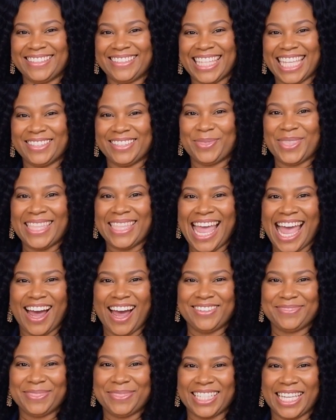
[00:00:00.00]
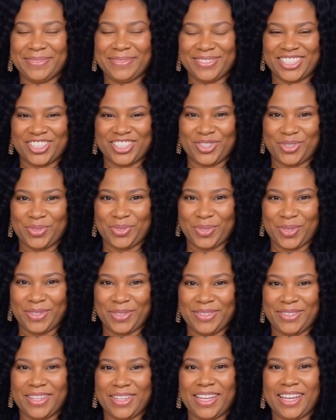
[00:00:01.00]
That's when the house becomes a tool,
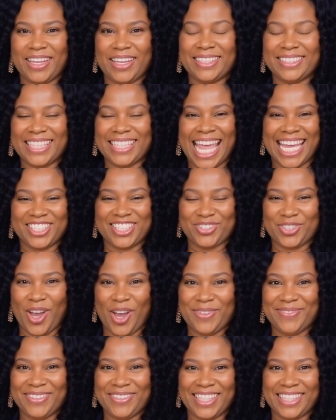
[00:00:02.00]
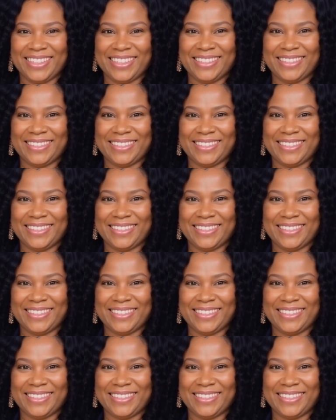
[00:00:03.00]
not a trophy.